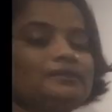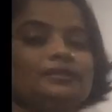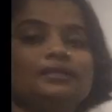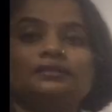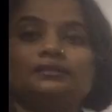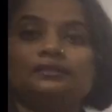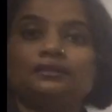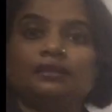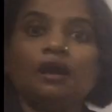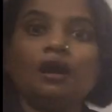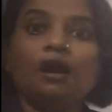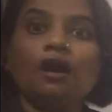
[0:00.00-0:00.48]

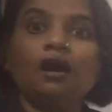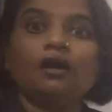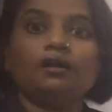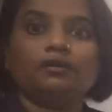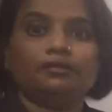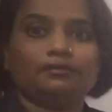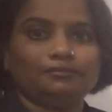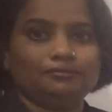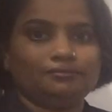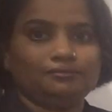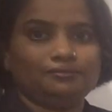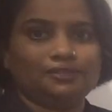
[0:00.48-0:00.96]
the
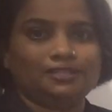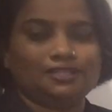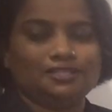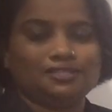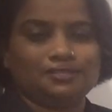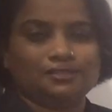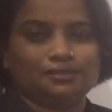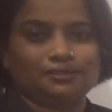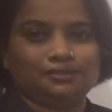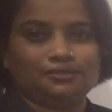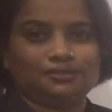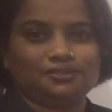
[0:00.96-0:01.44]
Thar
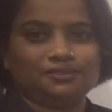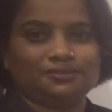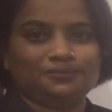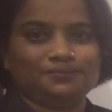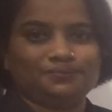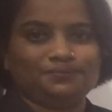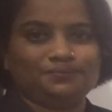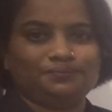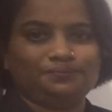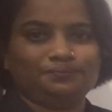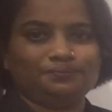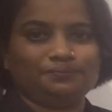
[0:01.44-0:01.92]
desert.
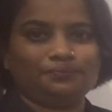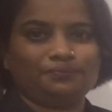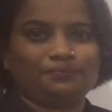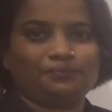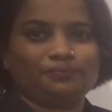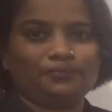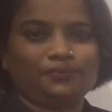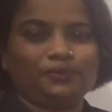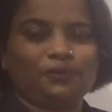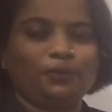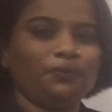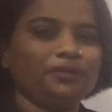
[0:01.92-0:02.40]

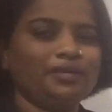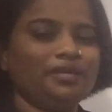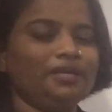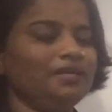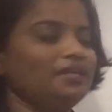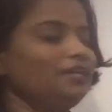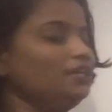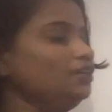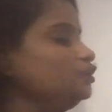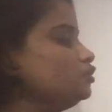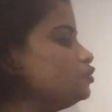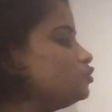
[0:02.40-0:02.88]

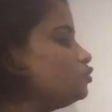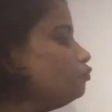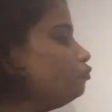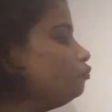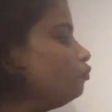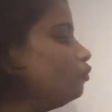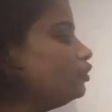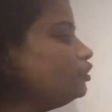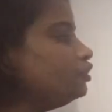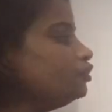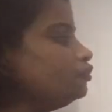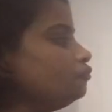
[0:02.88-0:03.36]
Okay, so
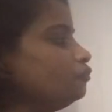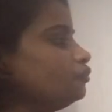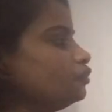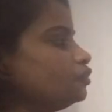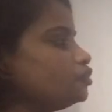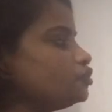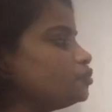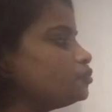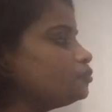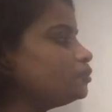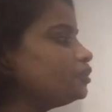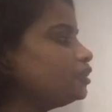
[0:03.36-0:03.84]
what do you
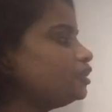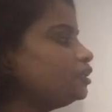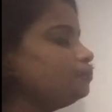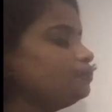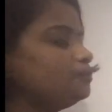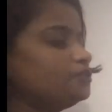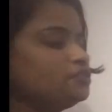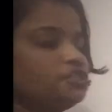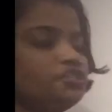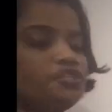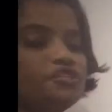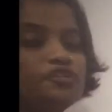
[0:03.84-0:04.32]
want to
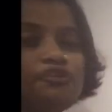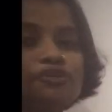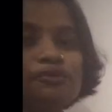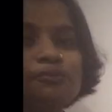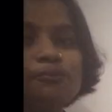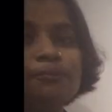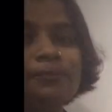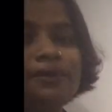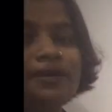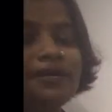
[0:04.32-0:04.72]
keep it in your